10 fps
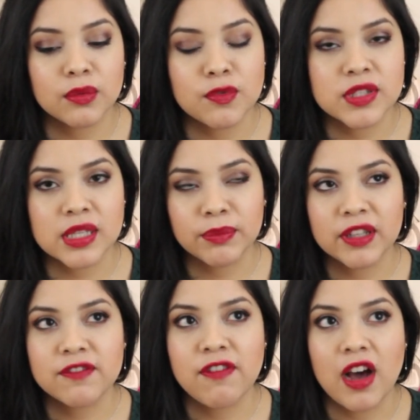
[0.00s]

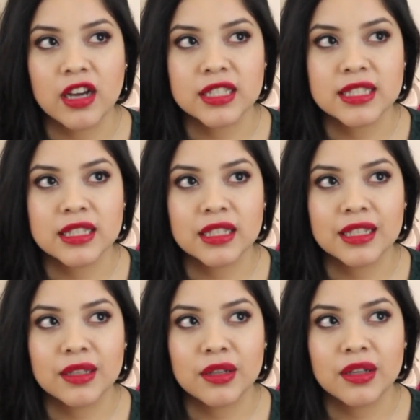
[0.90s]
something Fox.
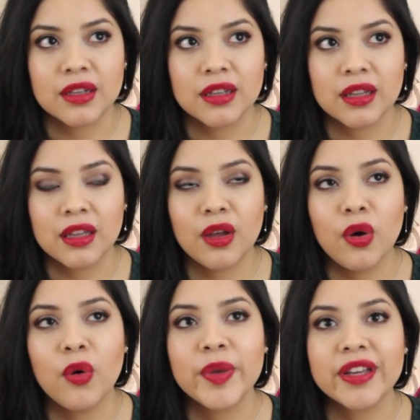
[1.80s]

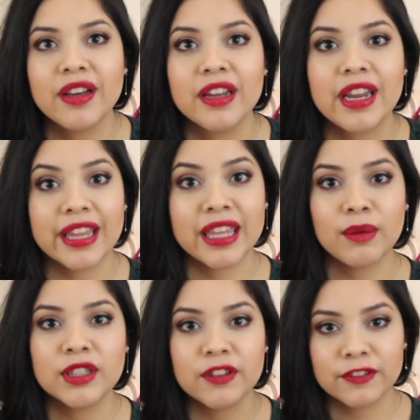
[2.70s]
Oh my god, I
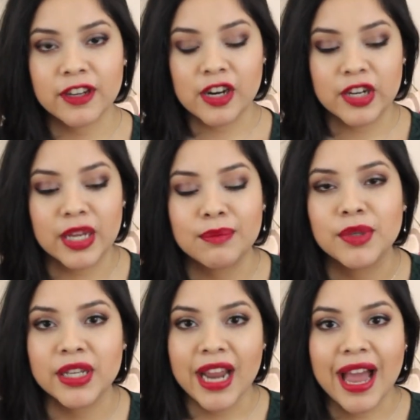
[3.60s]
can't believe I forgot her name,
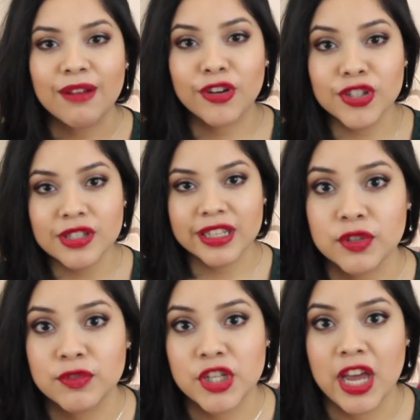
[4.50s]
but I'm going to link
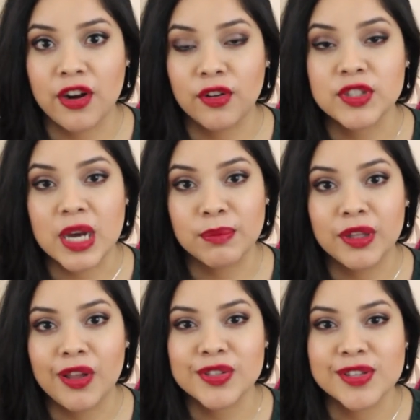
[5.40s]
to channel down
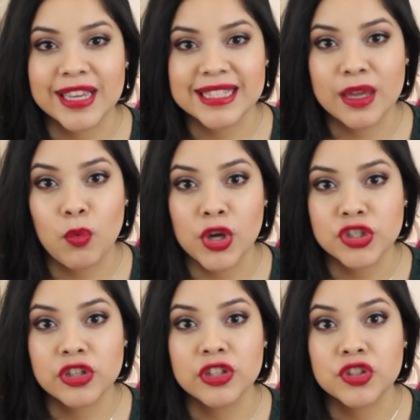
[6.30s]
below so you guys can
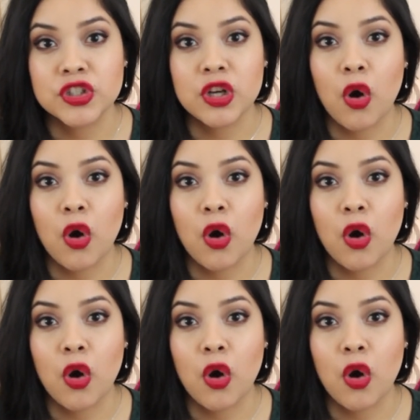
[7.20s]
watch her and she